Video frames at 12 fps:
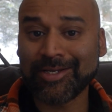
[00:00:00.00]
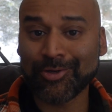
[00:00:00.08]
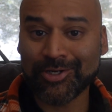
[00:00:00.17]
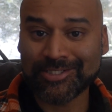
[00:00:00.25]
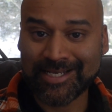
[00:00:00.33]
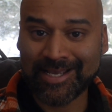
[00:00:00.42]

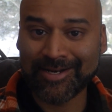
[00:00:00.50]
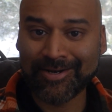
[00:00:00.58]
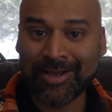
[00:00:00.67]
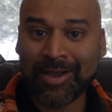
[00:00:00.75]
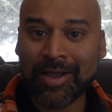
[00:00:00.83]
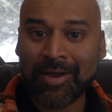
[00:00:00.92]

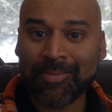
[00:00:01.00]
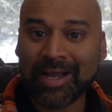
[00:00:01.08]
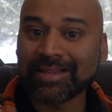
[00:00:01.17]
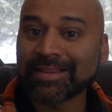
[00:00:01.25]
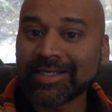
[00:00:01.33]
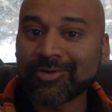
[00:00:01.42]
irritated
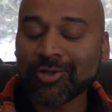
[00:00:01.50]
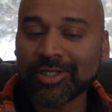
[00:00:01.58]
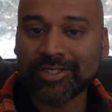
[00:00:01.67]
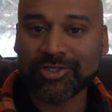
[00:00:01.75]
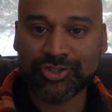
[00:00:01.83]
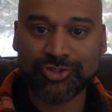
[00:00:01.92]
by little
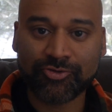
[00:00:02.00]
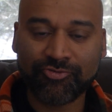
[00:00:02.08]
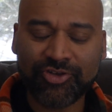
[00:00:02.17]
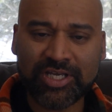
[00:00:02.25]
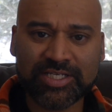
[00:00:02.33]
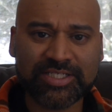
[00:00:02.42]
additional
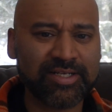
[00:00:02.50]
fees.